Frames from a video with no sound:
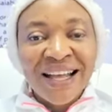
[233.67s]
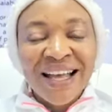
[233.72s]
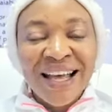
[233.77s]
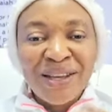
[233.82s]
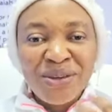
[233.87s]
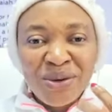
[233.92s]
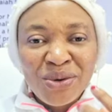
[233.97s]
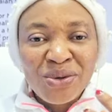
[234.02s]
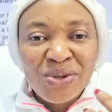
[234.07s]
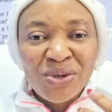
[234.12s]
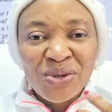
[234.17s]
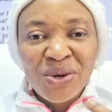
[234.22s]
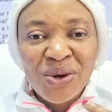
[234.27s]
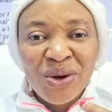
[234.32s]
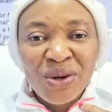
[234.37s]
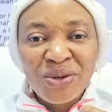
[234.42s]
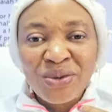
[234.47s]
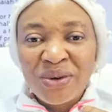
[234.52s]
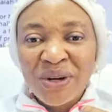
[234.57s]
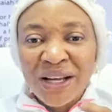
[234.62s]
Are you
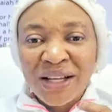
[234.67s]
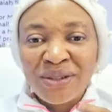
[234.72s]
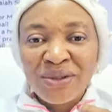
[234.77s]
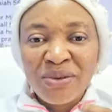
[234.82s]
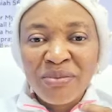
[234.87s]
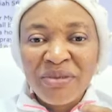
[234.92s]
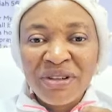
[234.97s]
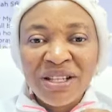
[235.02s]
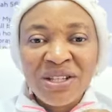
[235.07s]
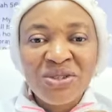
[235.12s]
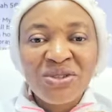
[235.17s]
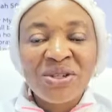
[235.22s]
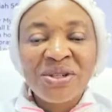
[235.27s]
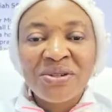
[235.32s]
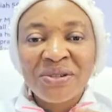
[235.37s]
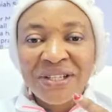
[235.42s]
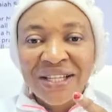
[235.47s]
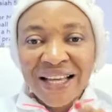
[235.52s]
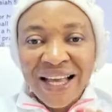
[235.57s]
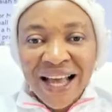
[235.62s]
sure you can do ministry
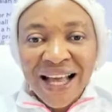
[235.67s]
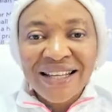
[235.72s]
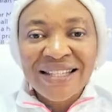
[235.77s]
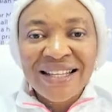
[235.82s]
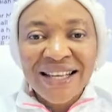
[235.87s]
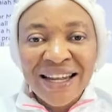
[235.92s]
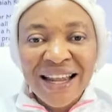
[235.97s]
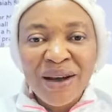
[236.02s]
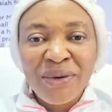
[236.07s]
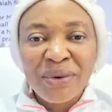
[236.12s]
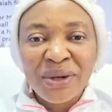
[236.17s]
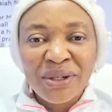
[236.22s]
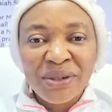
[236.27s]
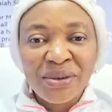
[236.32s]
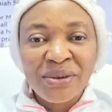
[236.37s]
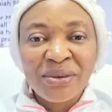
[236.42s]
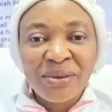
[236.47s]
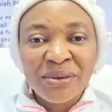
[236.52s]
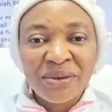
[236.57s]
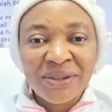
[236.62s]
today? I said, I will
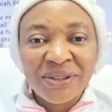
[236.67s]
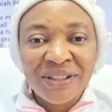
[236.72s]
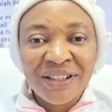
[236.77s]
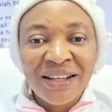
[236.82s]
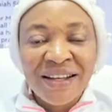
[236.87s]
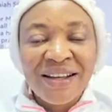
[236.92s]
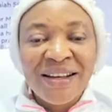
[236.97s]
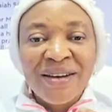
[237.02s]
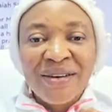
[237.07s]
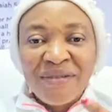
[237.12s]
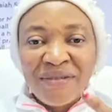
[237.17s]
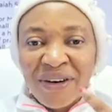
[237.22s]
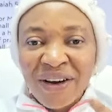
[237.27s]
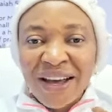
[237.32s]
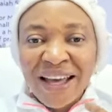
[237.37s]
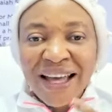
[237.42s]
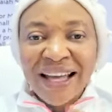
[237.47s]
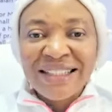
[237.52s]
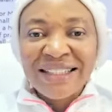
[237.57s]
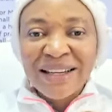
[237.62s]
do.
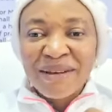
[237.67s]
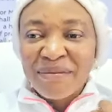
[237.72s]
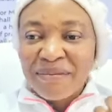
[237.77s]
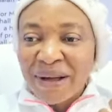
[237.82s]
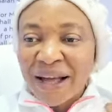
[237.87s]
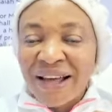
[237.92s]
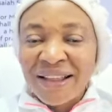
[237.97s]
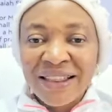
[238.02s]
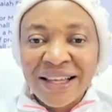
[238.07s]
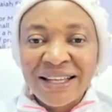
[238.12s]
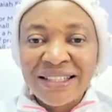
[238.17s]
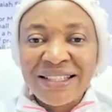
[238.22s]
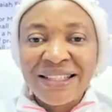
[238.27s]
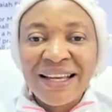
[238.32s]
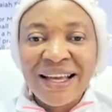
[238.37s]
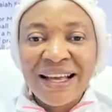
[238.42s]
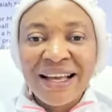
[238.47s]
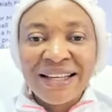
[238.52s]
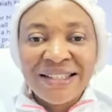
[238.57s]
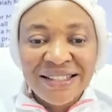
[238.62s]
Forget about the
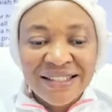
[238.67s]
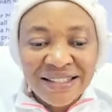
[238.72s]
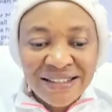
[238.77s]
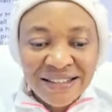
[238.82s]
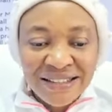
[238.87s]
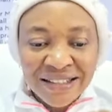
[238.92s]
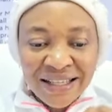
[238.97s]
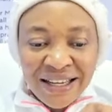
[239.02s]
tears.